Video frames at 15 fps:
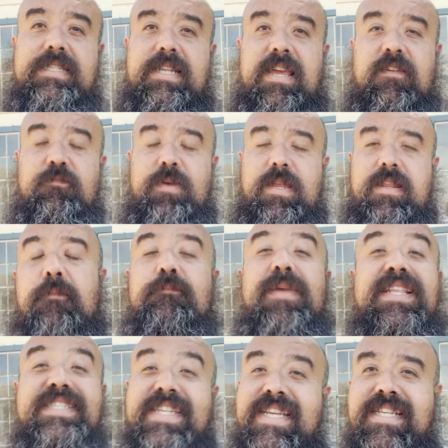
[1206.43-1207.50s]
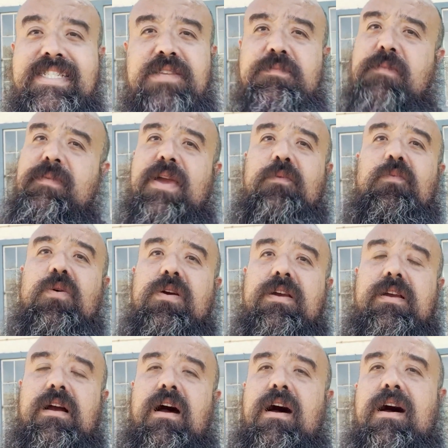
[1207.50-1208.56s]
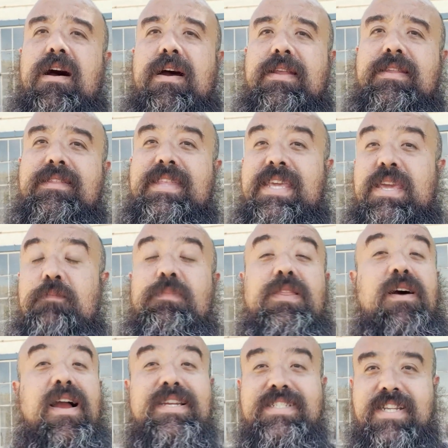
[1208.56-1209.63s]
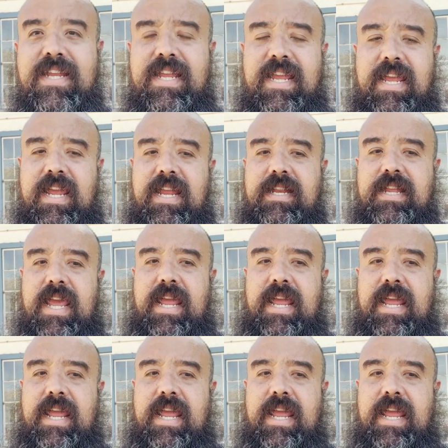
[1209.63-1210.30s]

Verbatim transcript: and I've been minting some of my work on the blockchain,